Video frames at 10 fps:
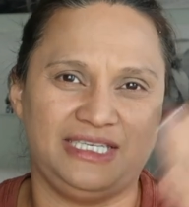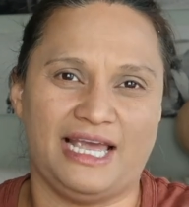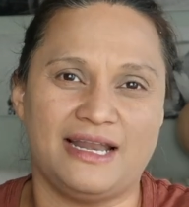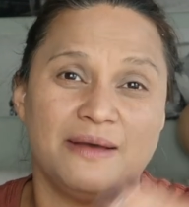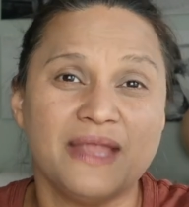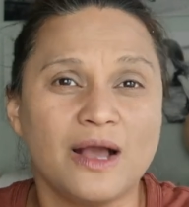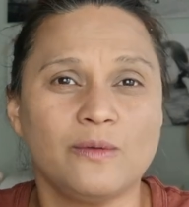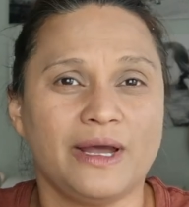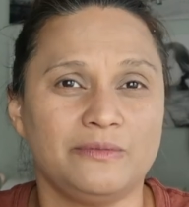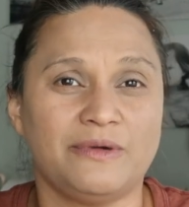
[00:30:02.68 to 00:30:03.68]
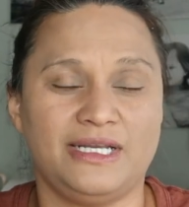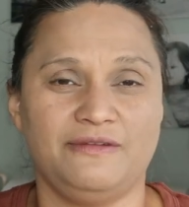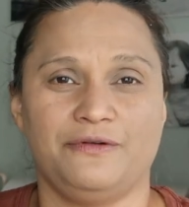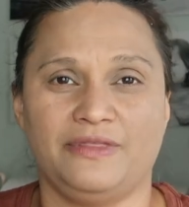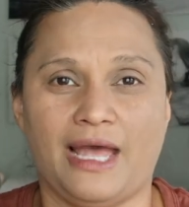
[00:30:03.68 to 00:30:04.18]
yet. I'm not quite
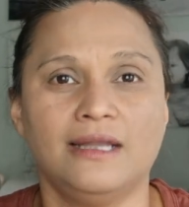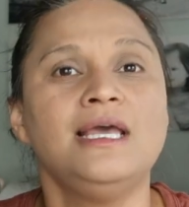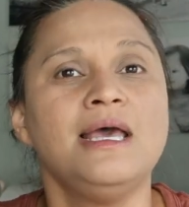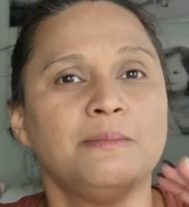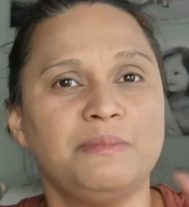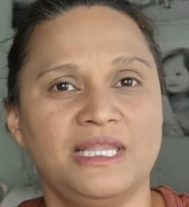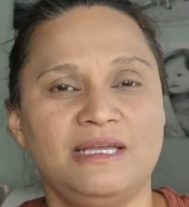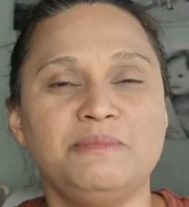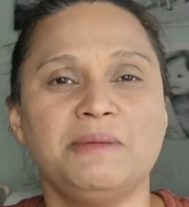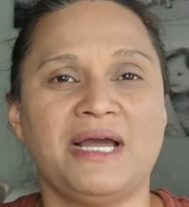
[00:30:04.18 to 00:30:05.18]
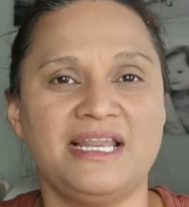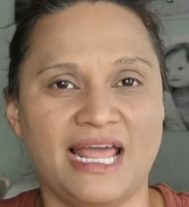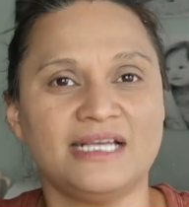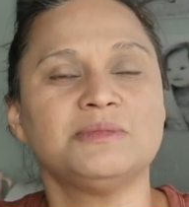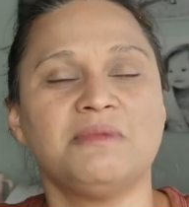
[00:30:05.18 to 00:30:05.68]
ready for that. Believe me, by
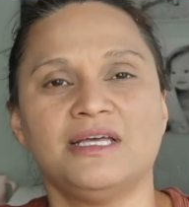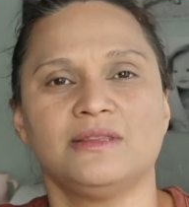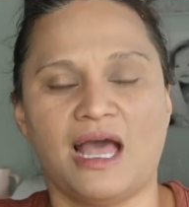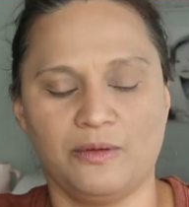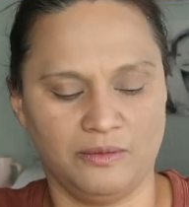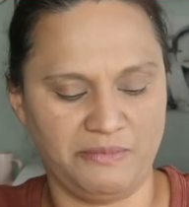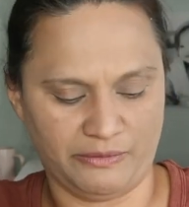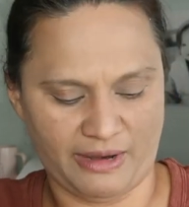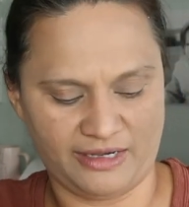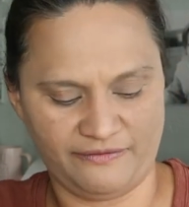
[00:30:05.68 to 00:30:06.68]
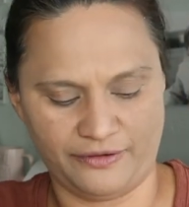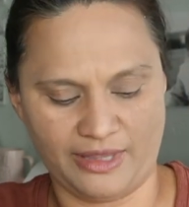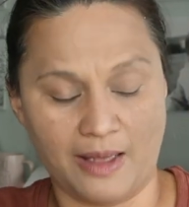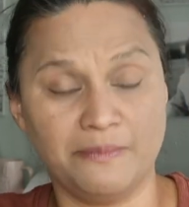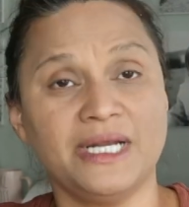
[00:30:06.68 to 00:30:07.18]
next month I will be ready for
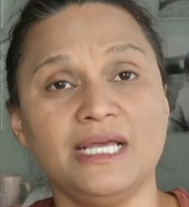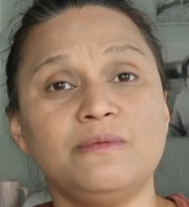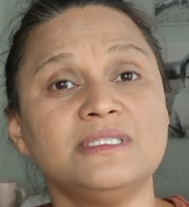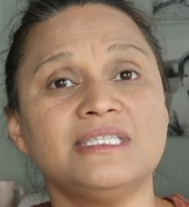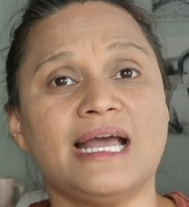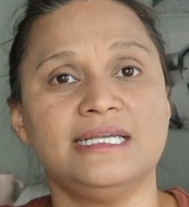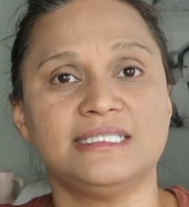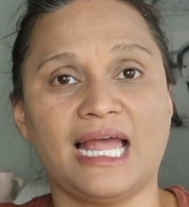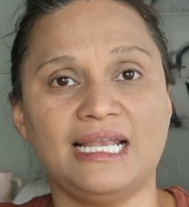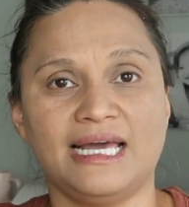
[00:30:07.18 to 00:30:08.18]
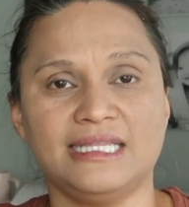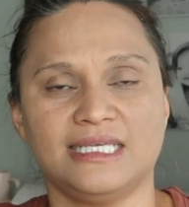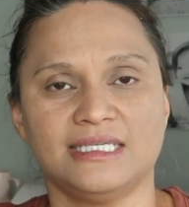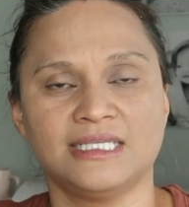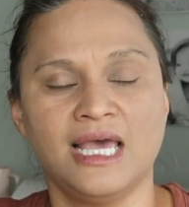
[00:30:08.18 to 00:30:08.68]
that. But it was nice. I like
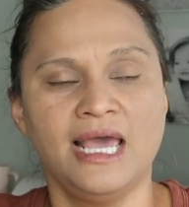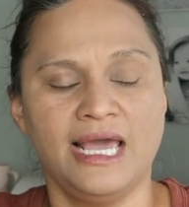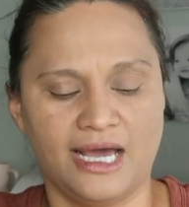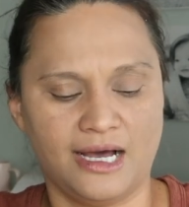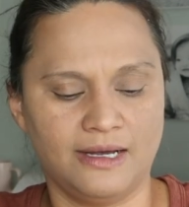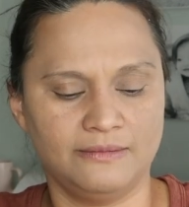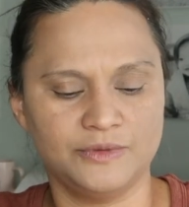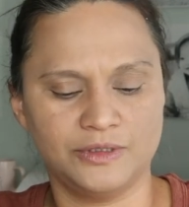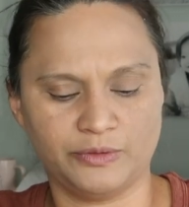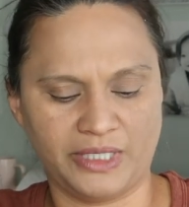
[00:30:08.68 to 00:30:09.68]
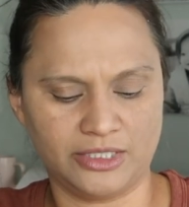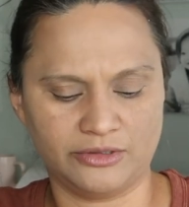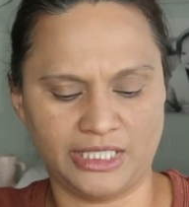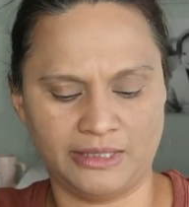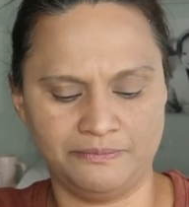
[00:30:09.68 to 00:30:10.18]
this. Um, sweet
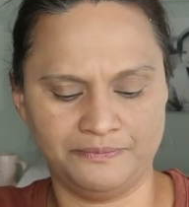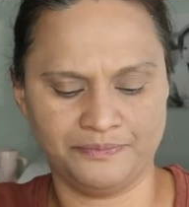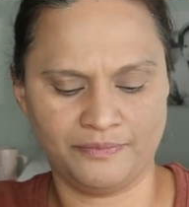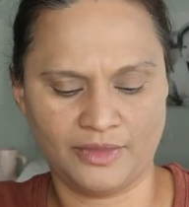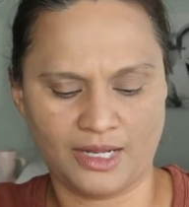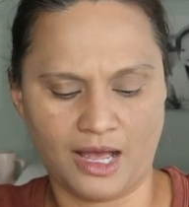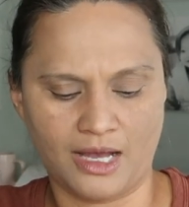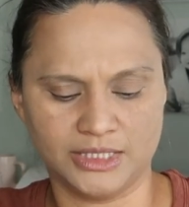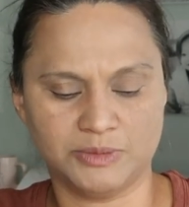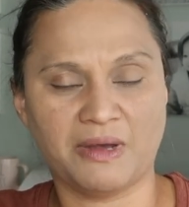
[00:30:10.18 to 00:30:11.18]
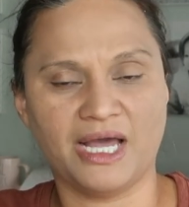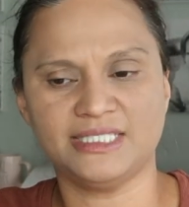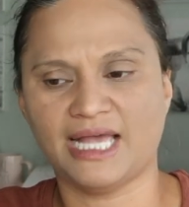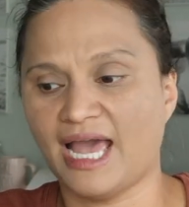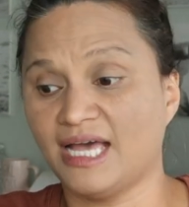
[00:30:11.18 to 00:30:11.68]
cream uh,
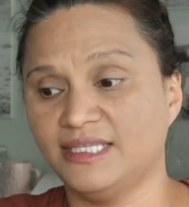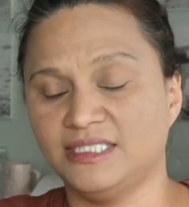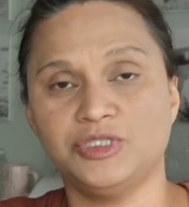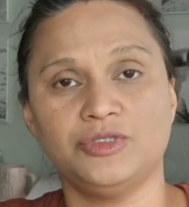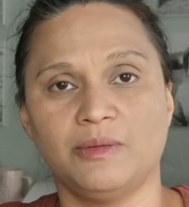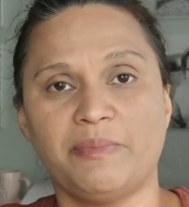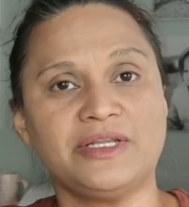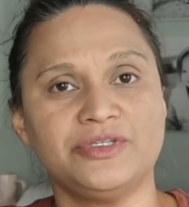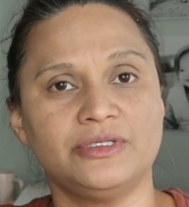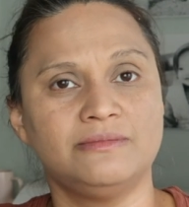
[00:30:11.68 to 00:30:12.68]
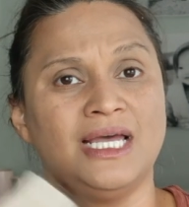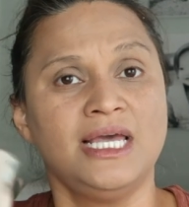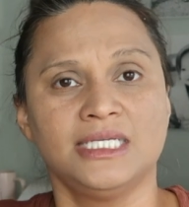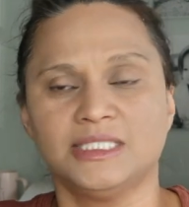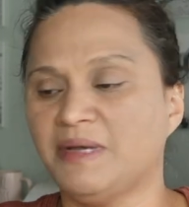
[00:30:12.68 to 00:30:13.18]
spice. I had this into the bedroom.
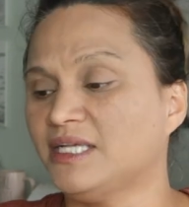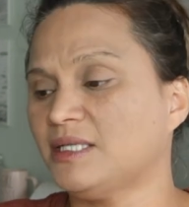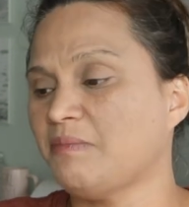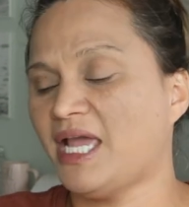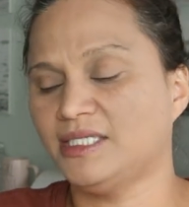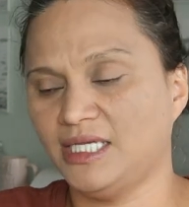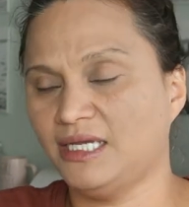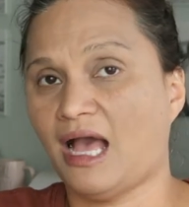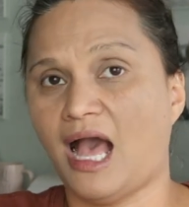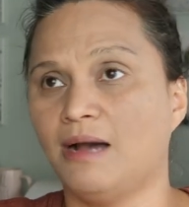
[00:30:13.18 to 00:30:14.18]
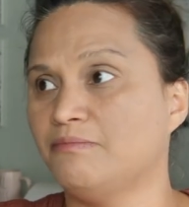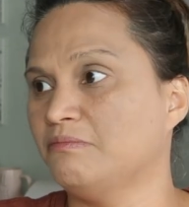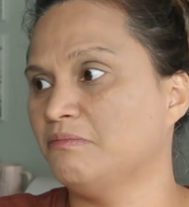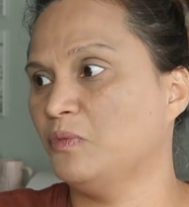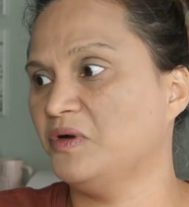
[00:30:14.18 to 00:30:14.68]
Smells amazing.
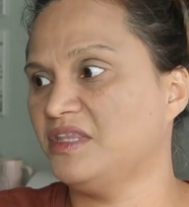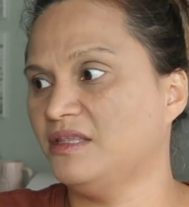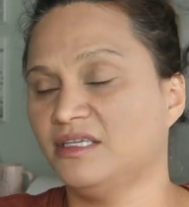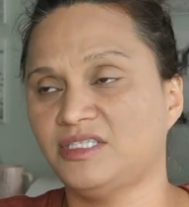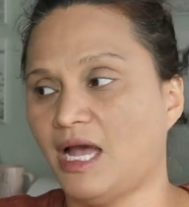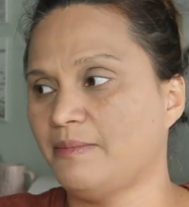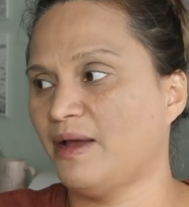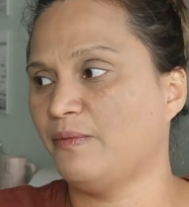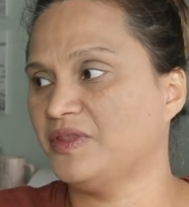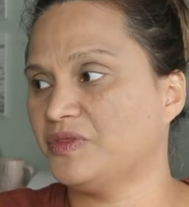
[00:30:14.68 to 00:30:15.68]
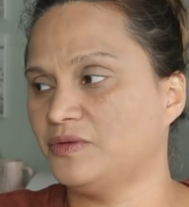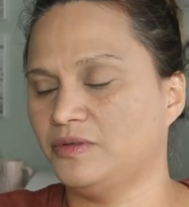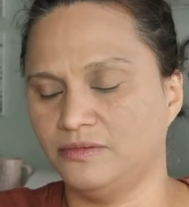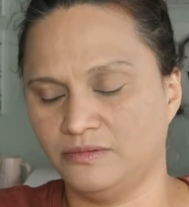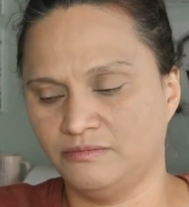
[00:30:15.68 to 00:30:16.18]
Um, within the time I went
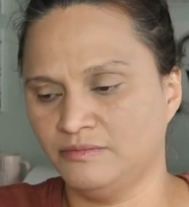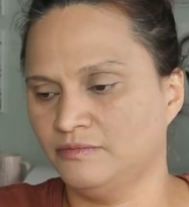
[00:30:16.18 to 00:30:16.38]
through